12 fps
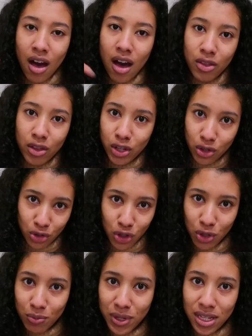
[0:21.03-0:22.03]
other
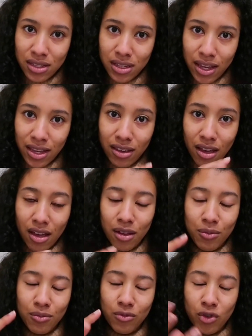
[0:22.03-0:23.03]
YouTubers like
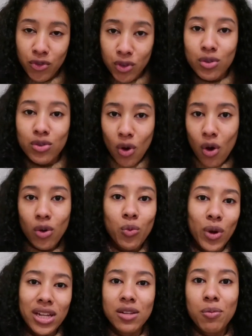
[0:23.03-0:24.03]
um, reviews
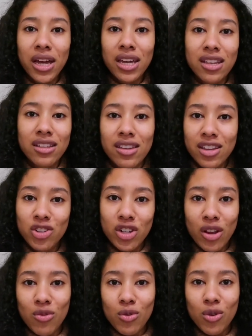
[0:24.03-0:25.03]
on weighted blankets like in
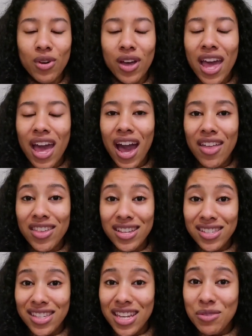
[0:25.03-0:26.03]
general and they
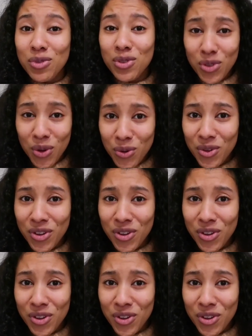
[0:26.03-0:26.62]
seem so